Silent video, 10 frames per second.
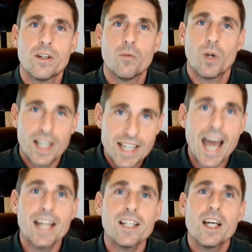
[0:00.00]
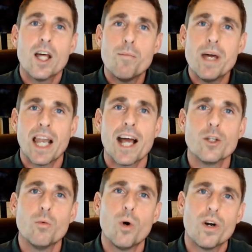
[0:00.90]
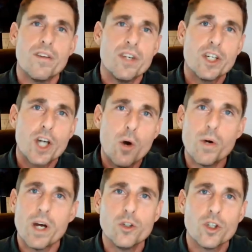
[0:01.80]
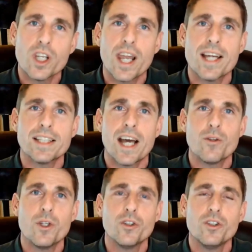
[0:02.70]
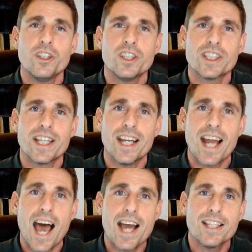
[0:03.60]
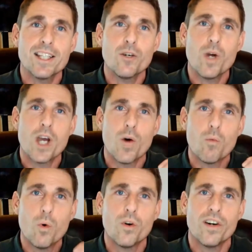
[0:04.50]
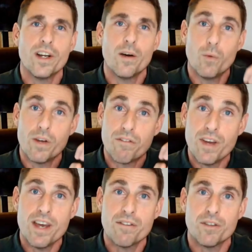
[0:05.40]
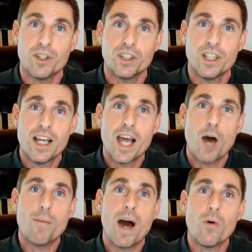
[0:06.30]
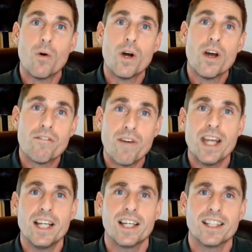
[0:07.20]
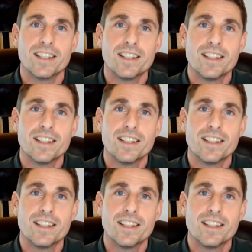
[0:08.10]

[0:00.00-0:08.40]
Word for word: Well, again, a bit like the worry, if you go another layer down the onion skin, I think we are worried, we're fearful about failing.